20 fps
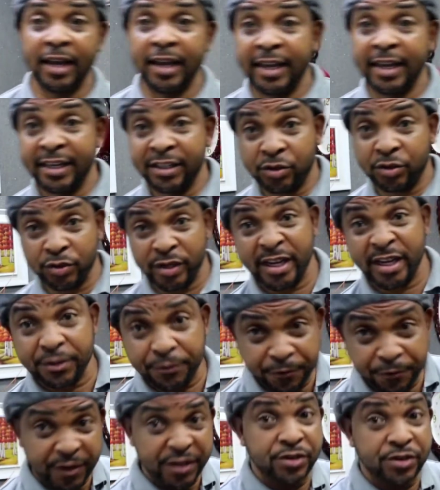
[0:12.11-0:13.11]
In today's
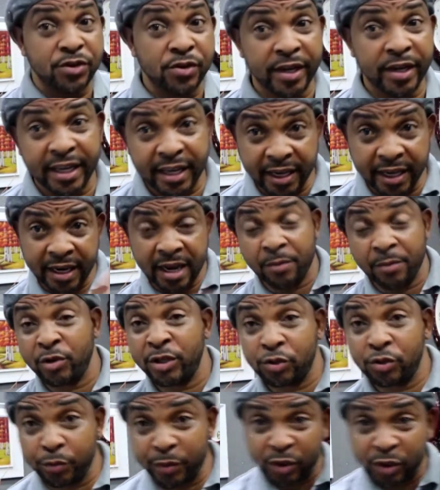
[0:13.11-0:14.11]
video again, I'm going
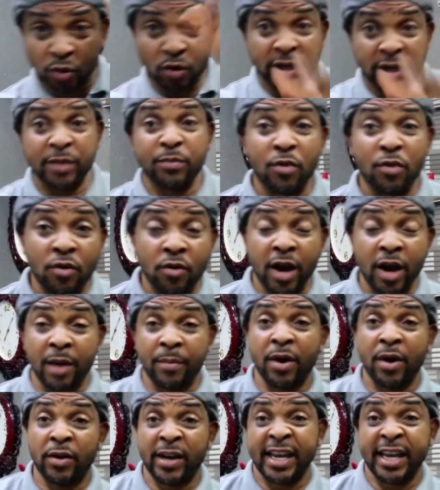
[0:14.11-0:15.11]
to be talking more
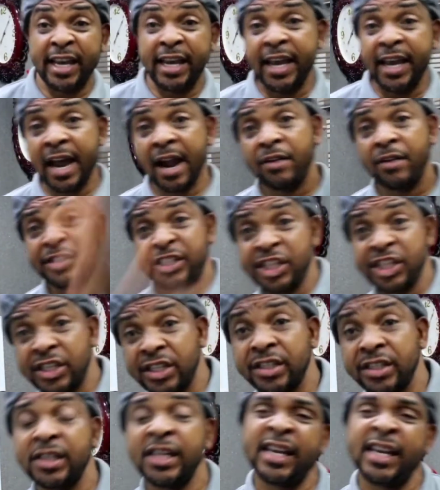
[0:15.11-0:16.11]
about
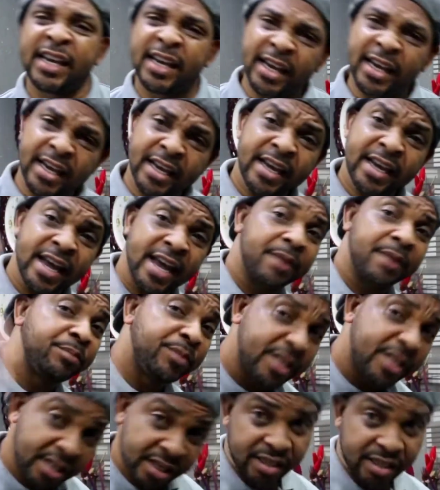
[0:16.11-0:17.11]
KRD
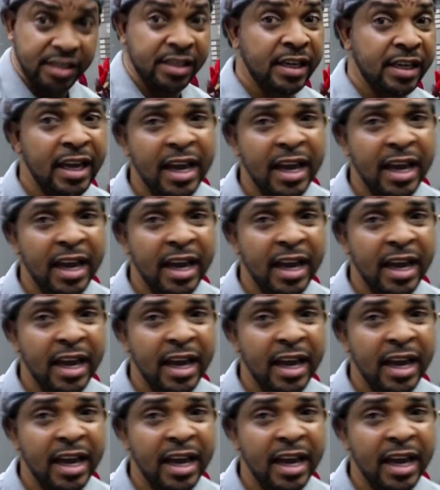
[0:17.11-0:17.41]
AMD.